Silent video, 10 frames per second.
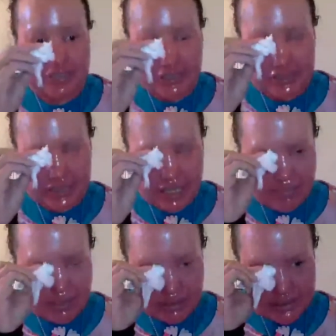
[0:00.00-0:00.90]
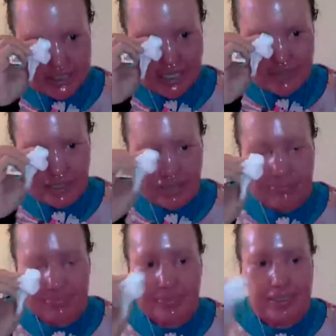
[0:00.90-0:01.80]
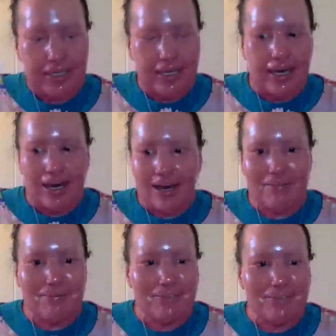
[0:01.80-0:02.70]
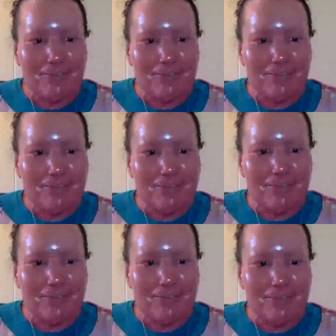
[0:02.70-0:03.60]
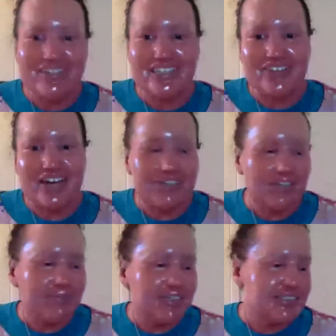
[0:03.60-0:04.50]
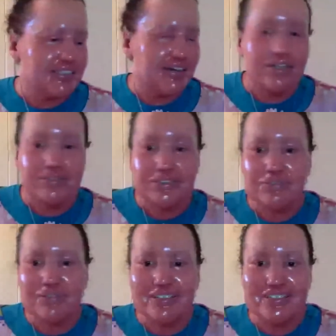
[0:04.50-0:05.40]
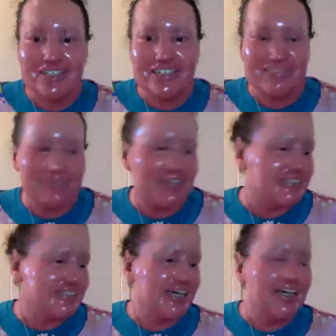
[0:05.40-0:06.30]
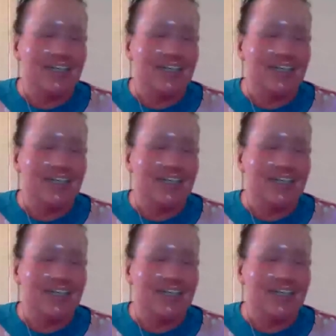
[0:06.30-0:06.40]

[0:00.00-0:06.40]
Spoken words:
in the chat there. Thanks for having me tonight. I do apologise about the tech.